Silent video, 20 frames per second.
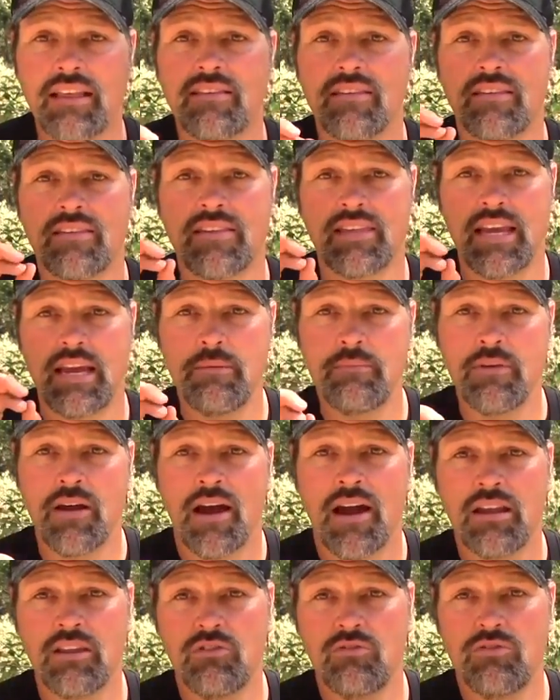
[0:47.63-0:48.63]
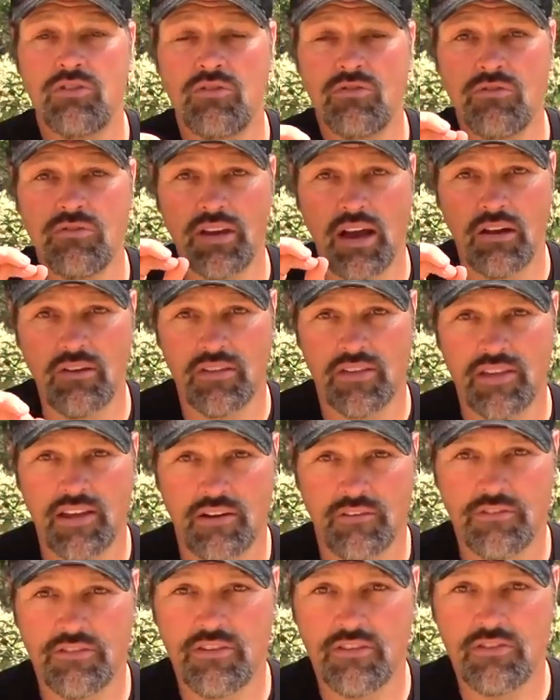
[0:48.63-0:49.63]
It's the same knot you'd use out in
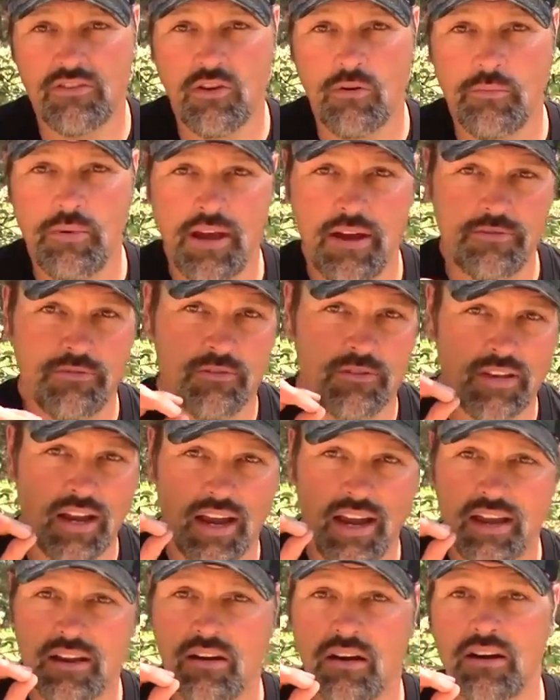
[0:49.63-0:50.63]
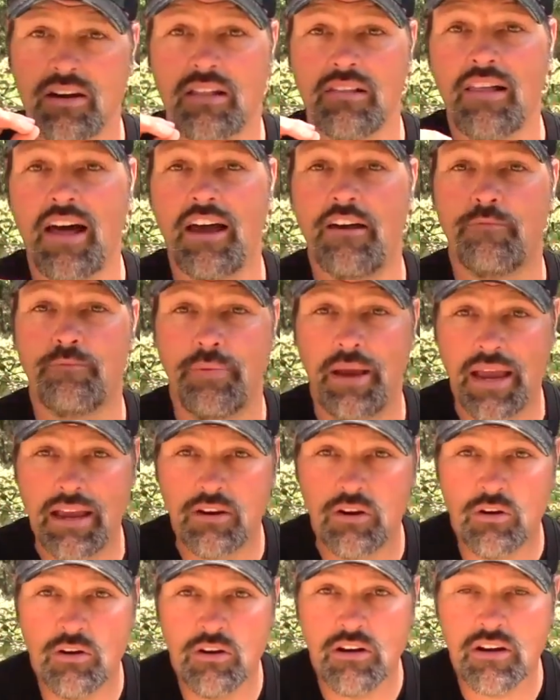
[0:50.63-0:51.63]
San Francisco Bay for tying on a live
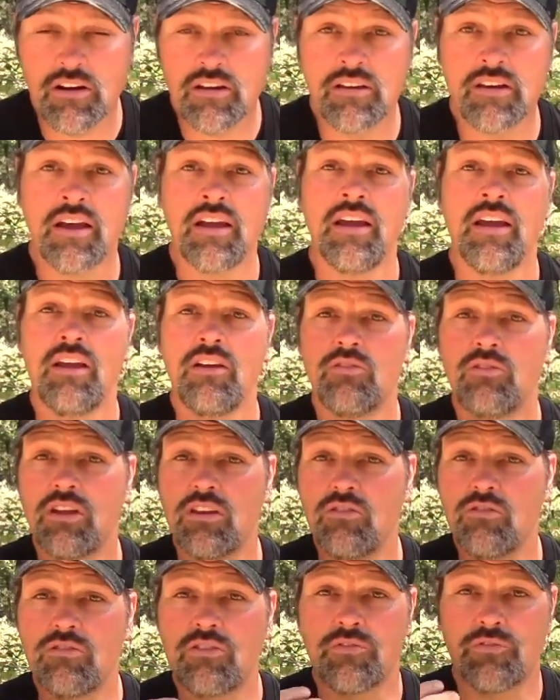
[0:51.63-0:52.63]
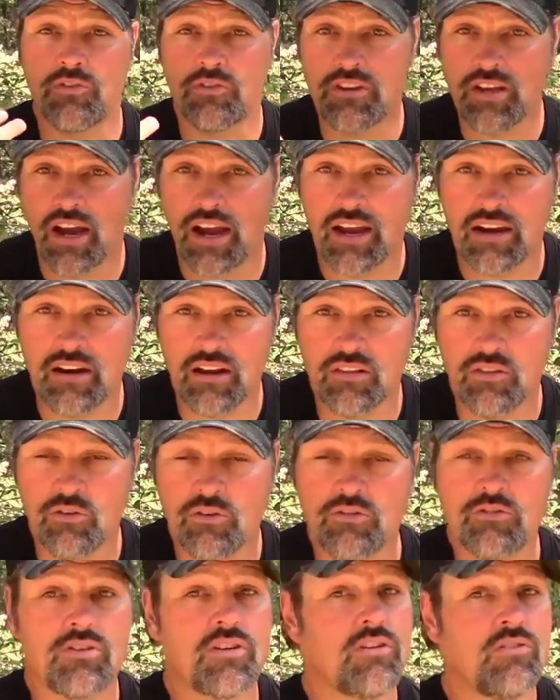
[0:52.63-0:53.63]
bait hook, can use it for tying on
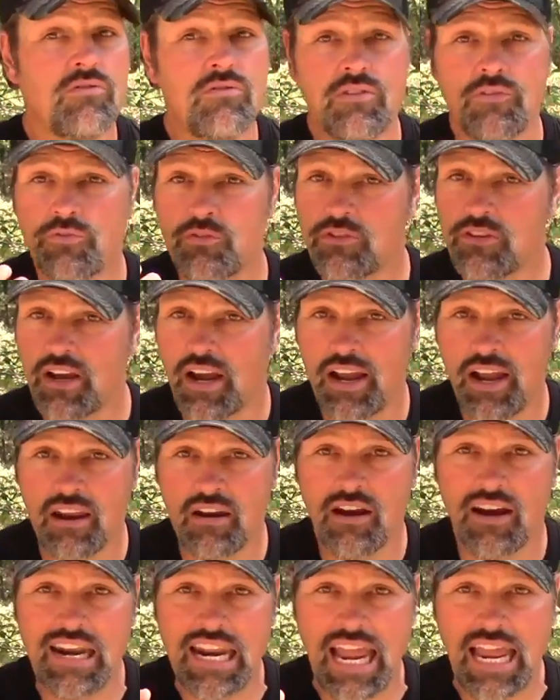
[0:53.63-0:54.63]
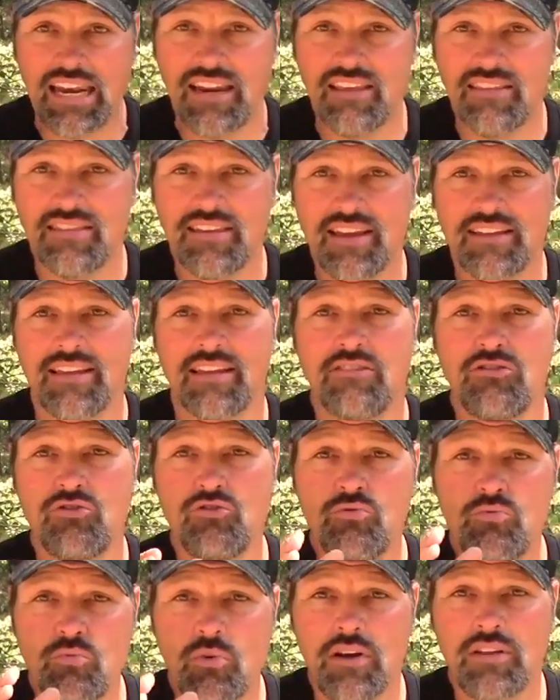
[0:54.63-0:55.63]
lures, you can use it for tying on anything that
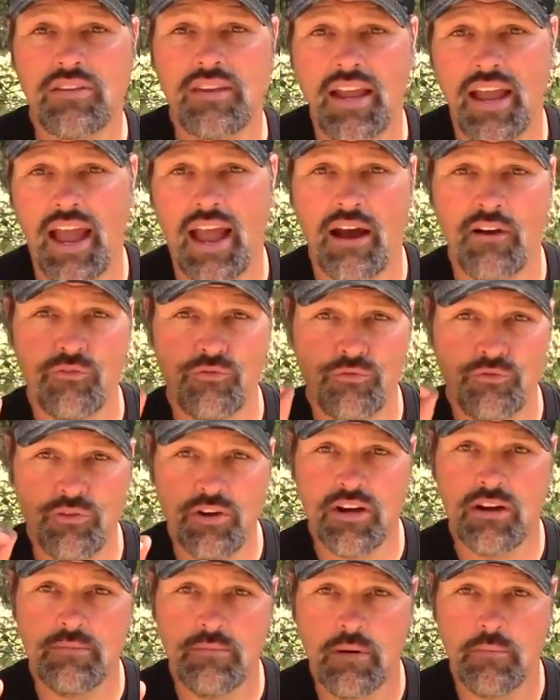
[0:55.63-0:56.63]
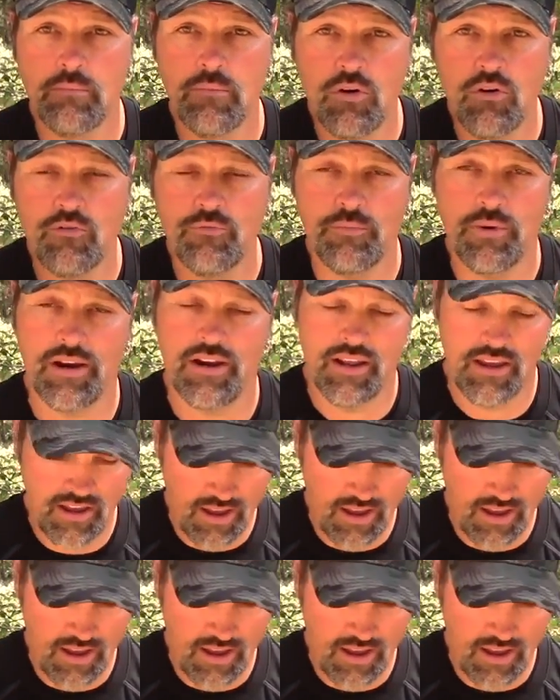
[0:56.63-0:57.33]
you want to have freedom of movement.